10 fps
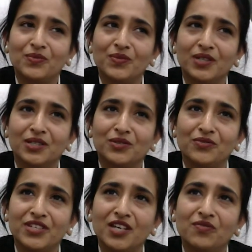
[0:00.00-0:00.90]

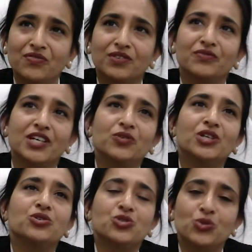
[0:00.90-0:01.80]
We are going
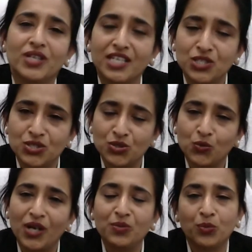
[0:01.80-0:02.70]
to showcase
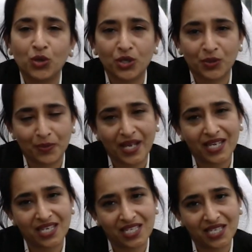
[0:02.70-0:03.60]
one book
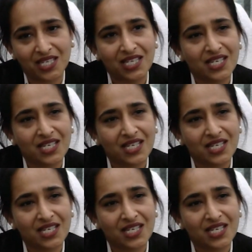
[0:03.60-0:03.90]
by